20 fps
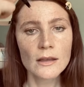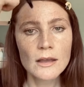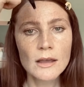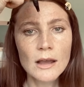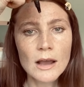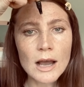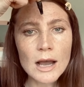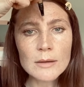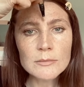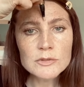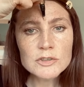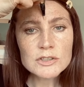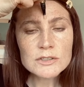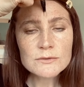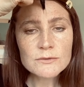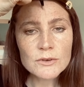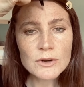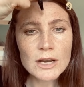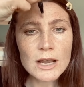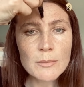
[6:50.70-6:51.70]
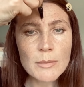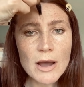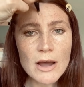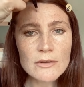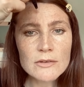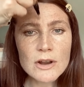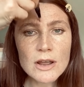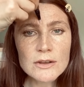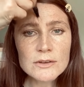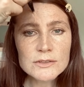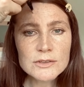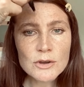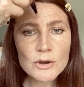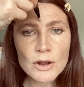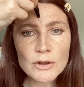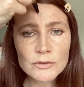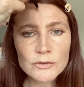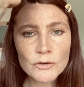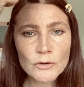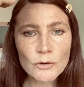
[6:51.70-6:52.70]
I'm just funny about nose
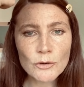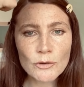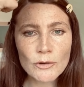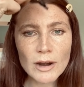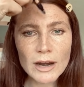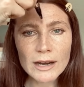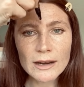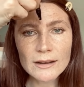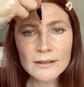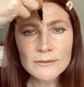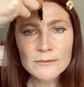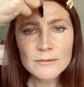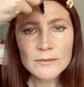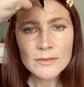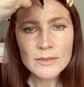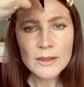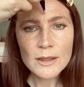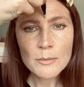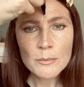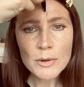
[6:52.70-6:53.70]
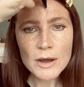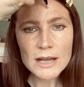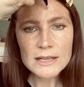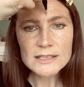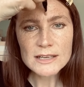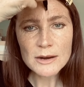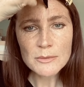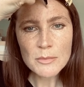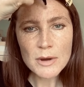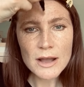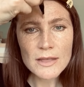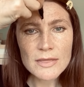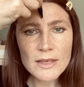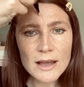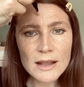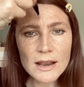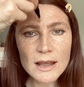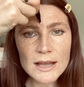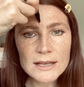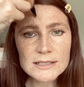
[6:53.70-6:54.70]
contouring. But I don't mind that
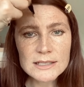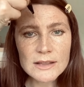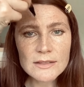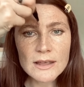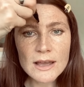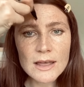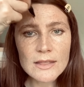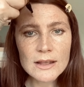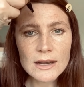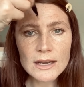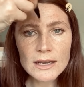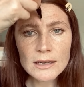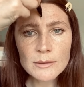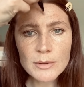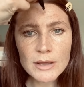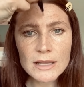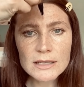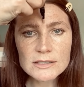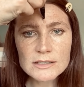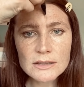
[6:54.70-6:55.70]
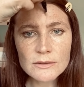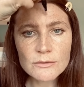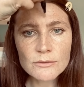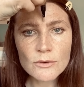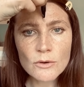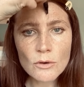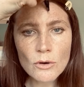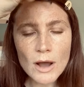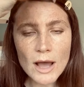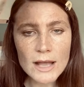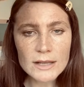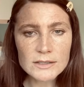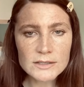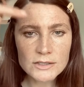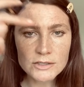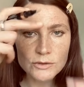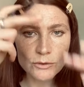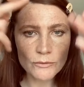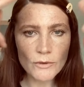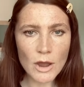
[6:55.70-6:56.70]
light down there. And a little bit into the forehead to
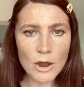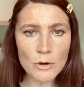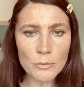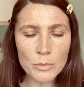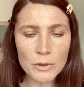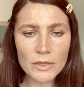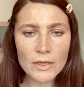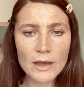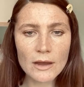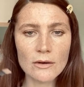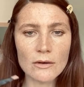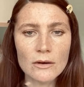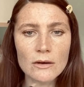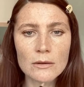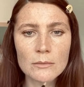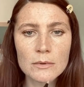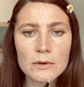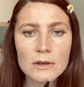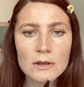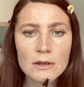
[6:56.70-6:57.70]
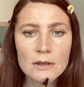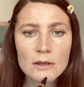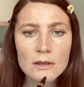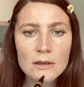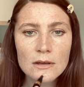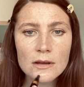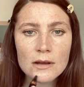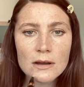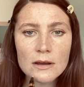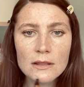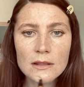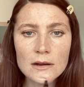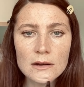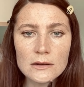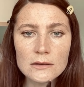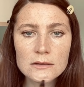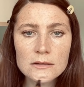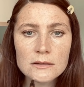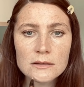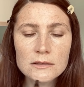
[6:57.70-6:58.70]
sort of open that up. And then
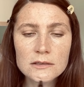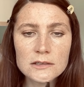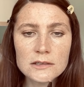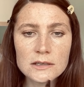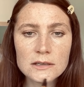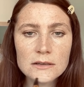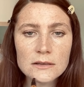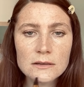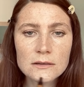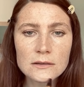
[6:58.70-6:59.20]
onto the chin.